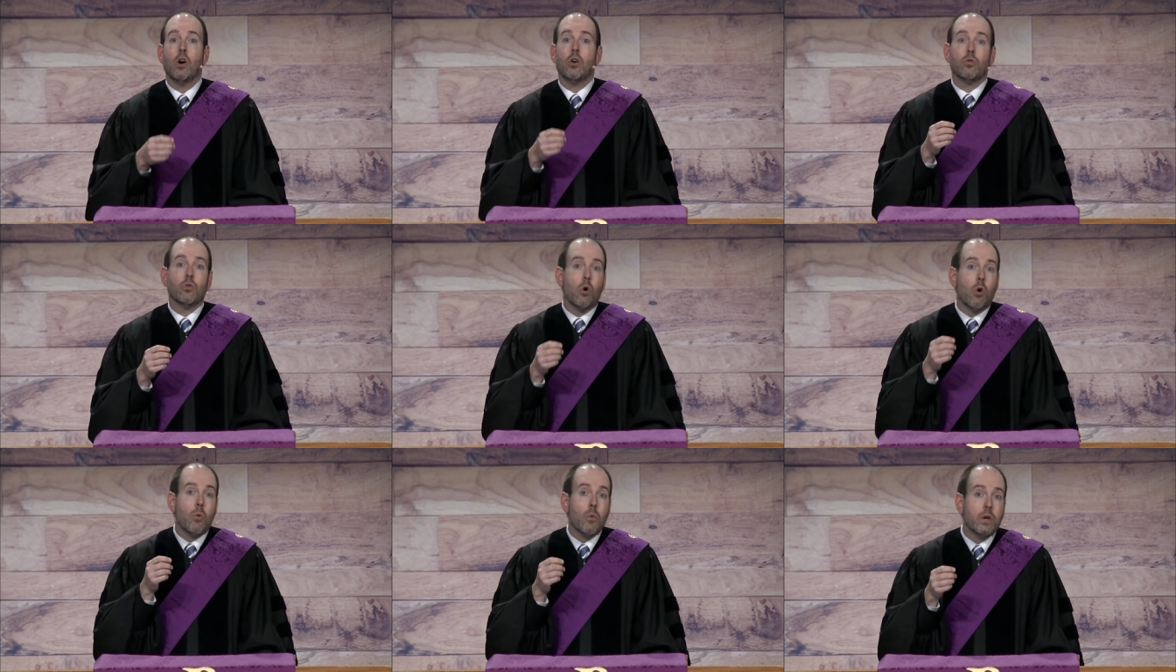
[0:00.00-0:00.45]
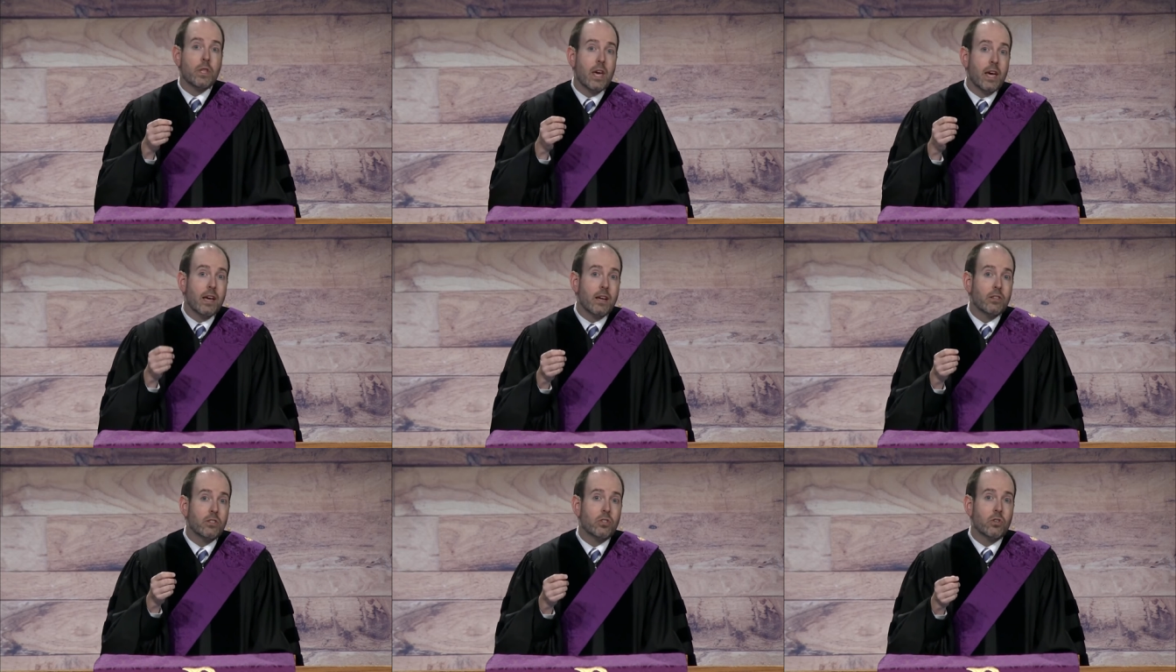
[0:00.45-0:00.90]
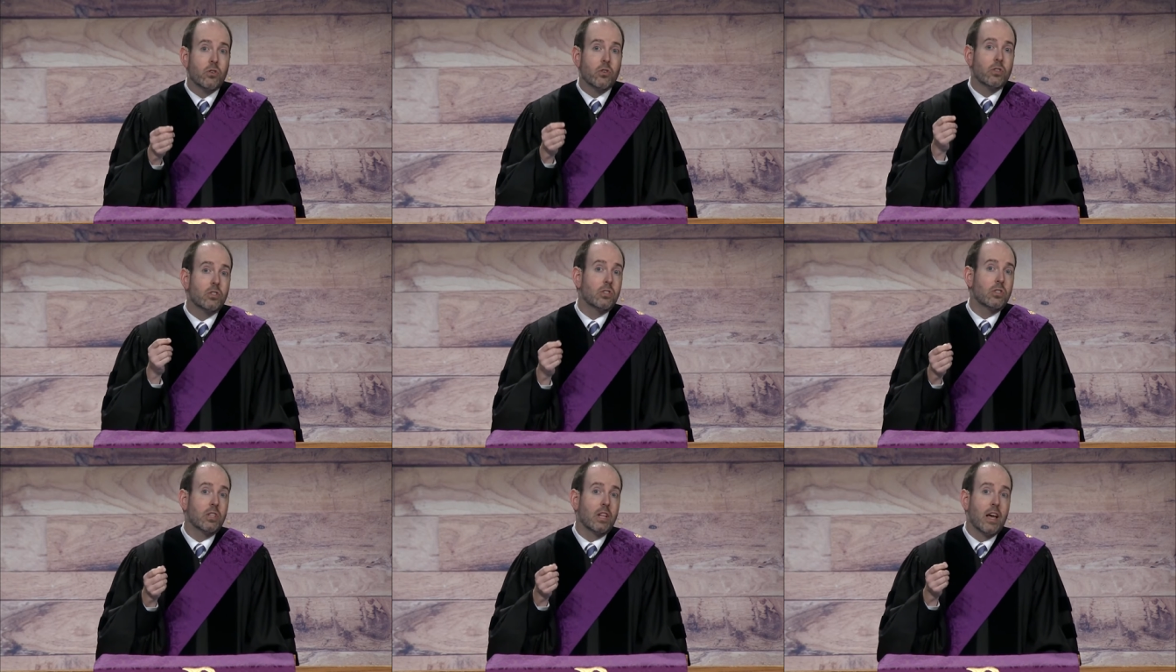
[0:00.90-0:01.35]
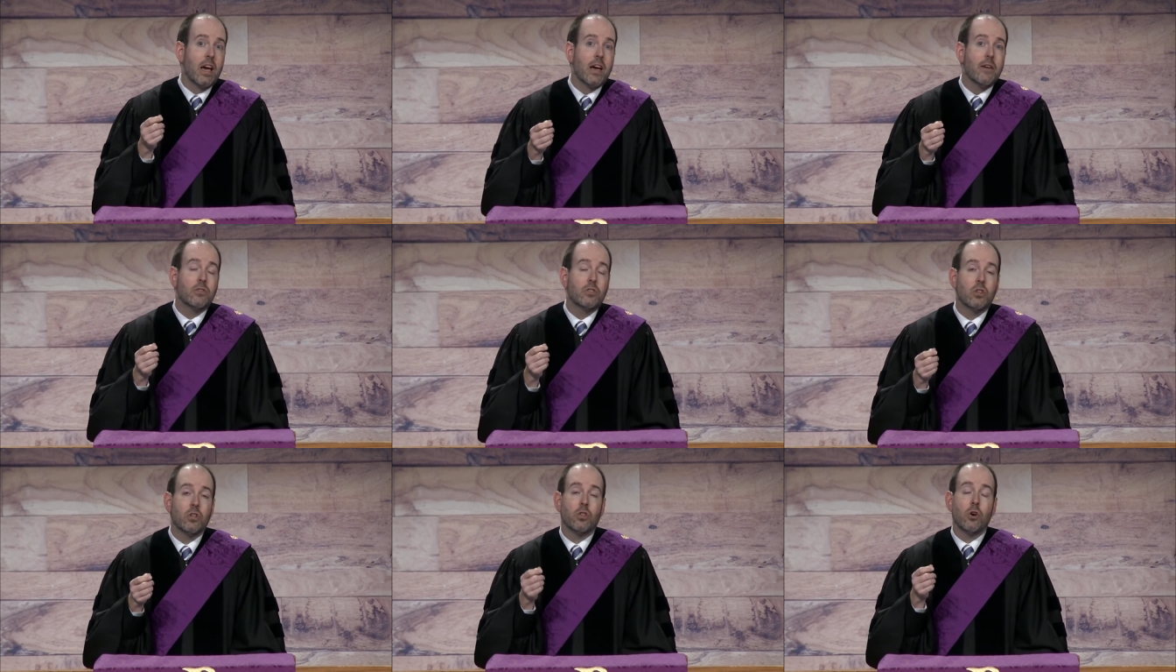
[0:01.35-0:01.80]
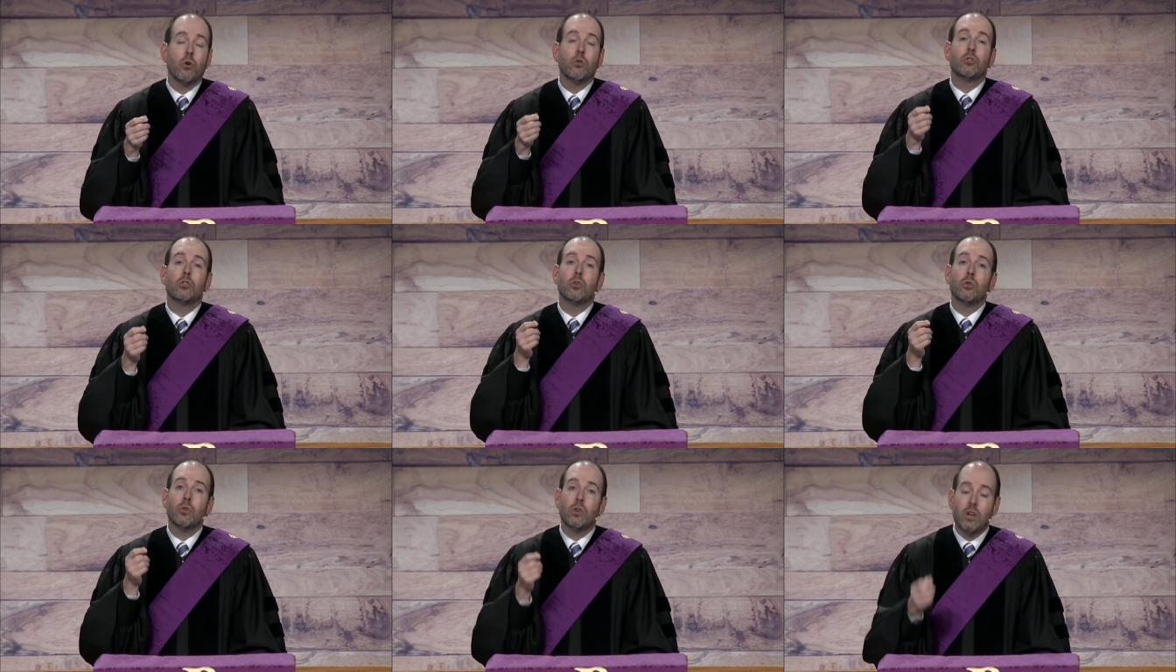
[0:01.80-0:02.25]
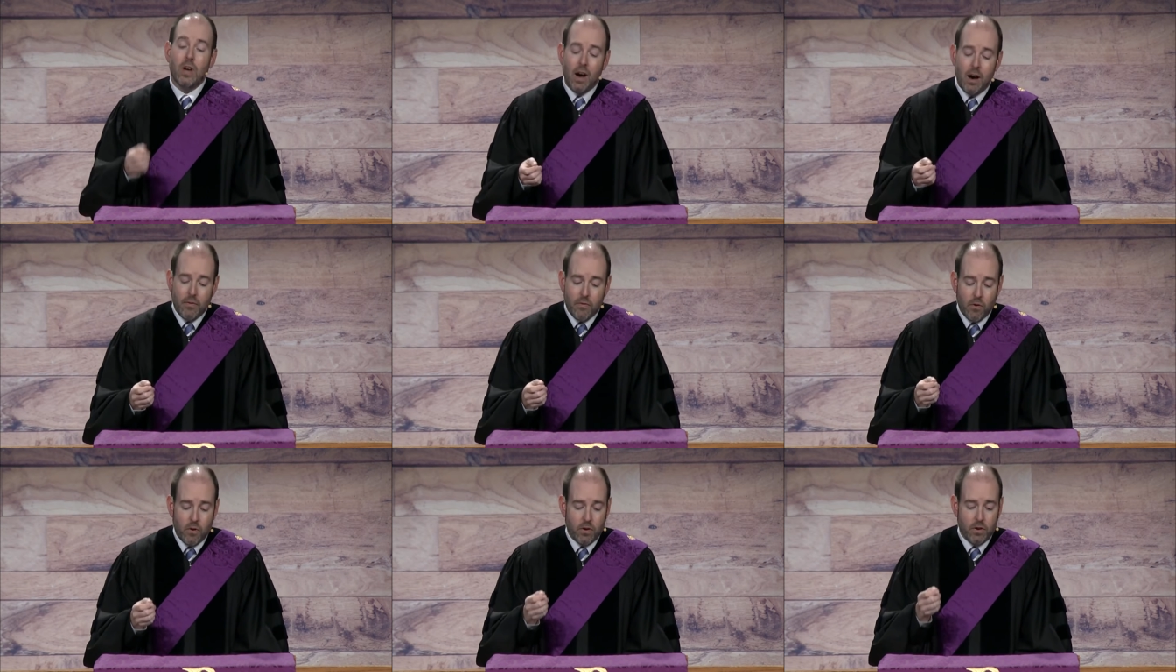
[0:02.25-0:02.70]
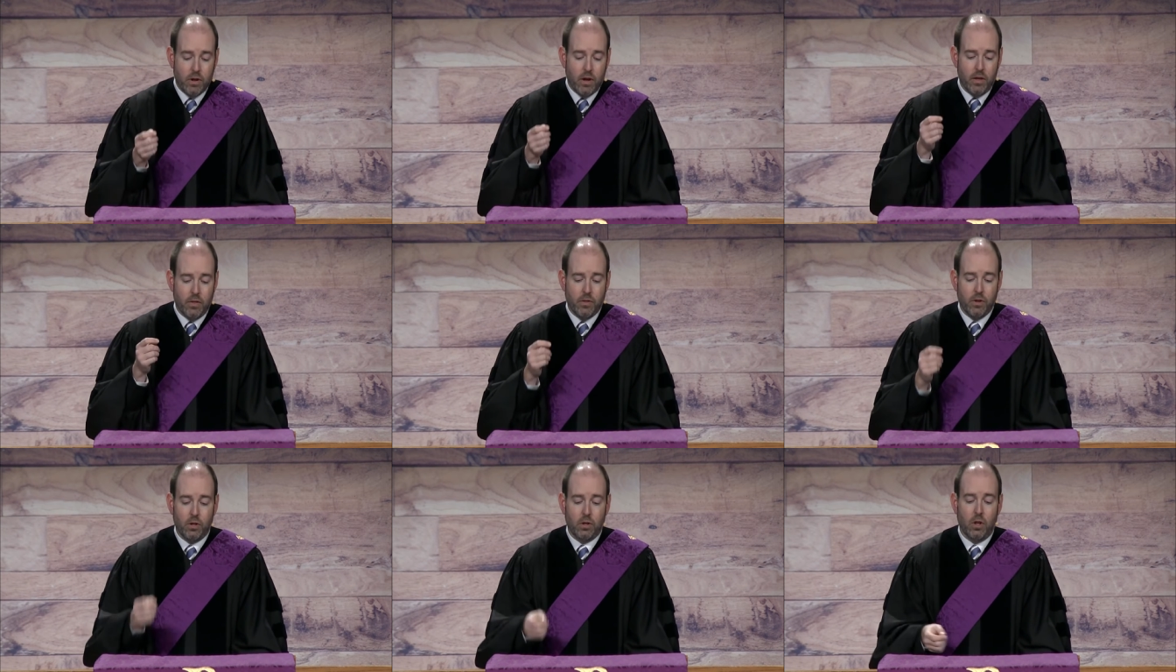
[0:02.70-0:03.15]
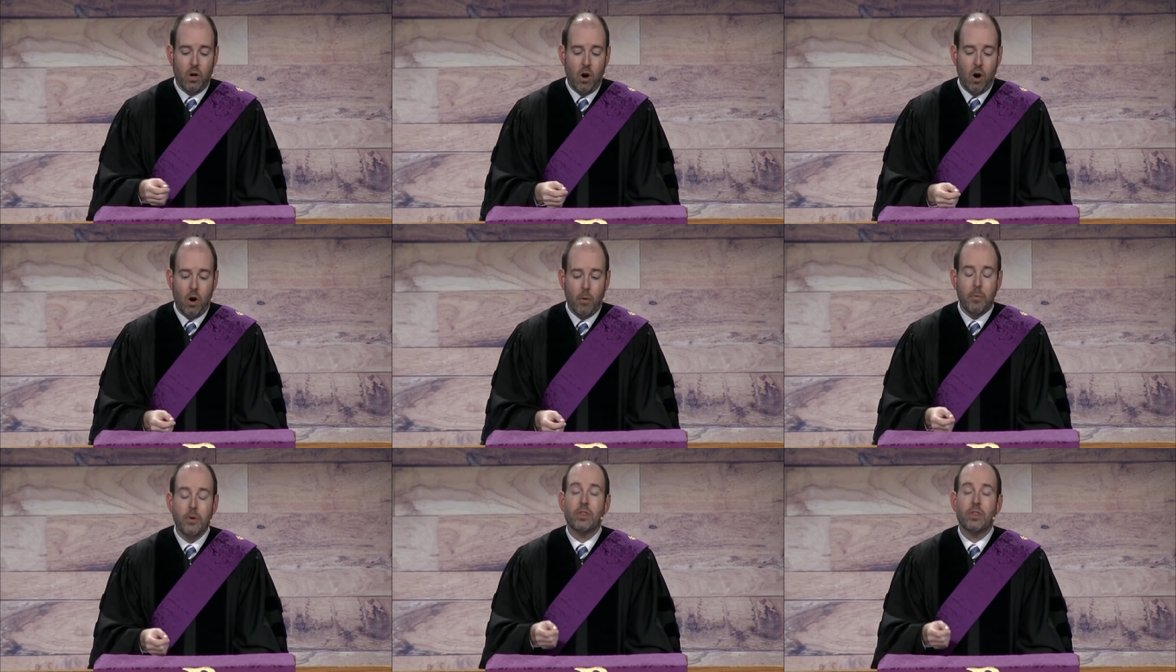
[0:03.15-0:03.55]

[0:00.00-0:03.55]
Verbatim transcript: nor were they considered slaves to those who govern the law,